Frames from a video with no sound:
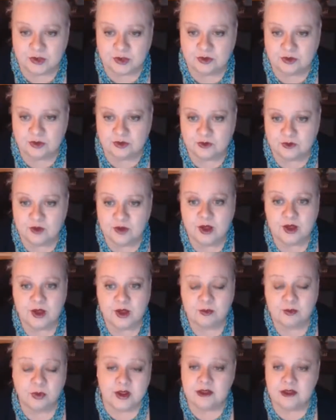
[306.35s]
to
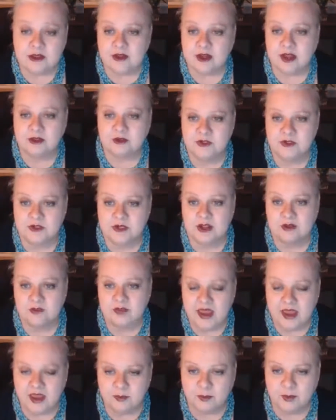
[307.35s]
print colors on
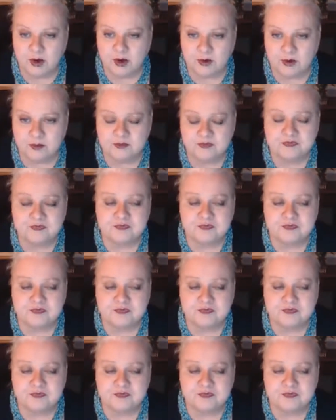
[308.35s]
paper,